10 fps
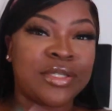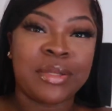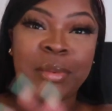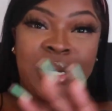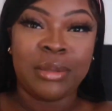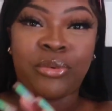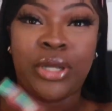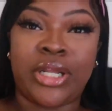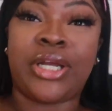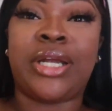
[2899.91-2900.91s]
to the bunny
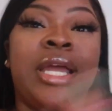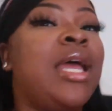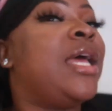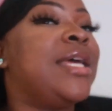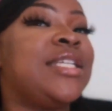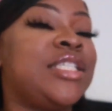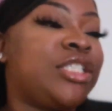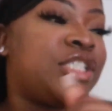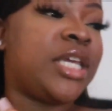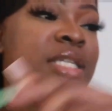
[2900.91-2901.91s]
breeder.
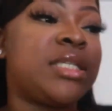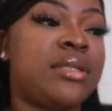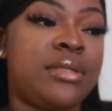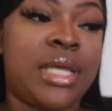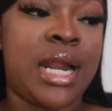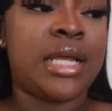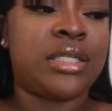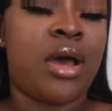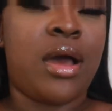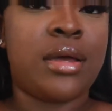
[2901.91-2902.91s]
She's
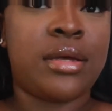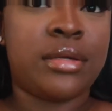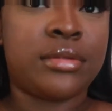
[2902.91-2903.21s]
gonna